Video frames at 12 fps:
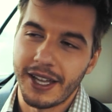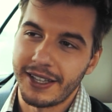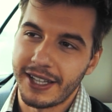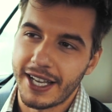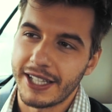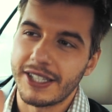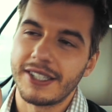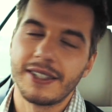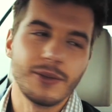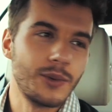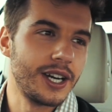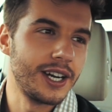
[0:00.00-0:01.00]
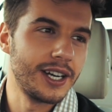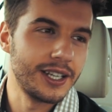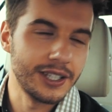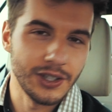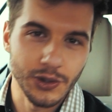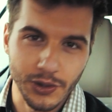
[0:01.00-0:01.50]
and that's where
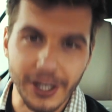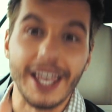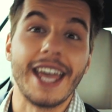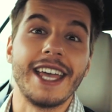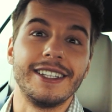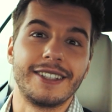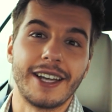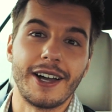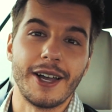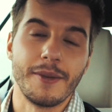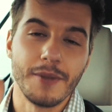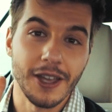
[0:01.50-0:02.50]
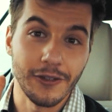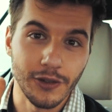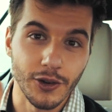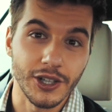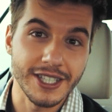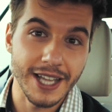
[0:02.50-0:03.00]
you gain time if
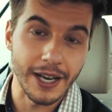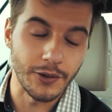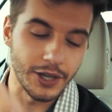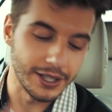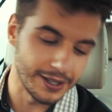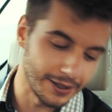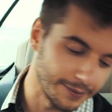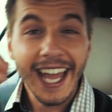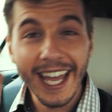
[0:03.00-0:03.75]
you're accelerating.